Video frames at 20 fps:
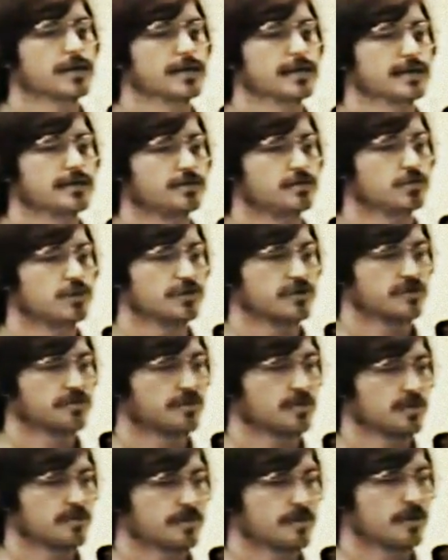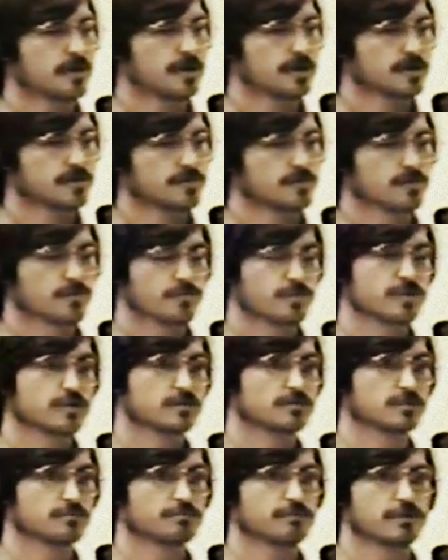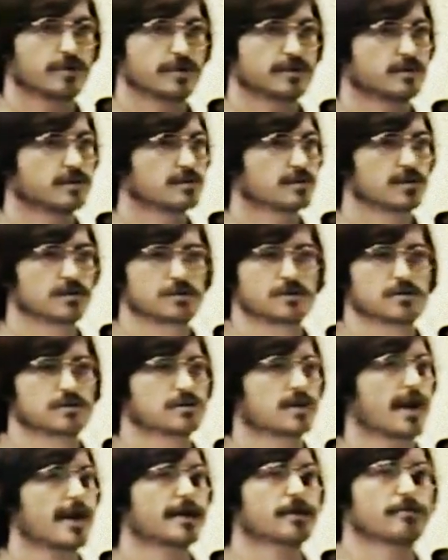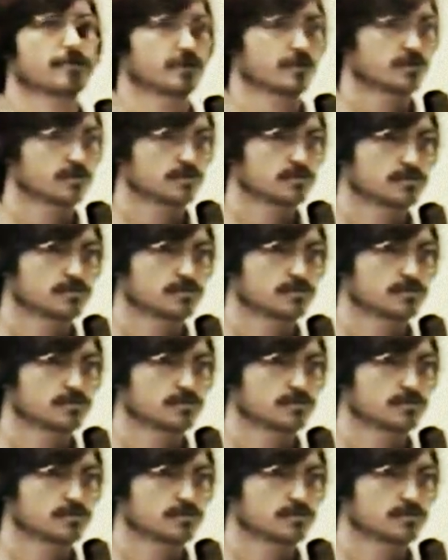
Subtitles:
into a small box for a reasonable price is staggering.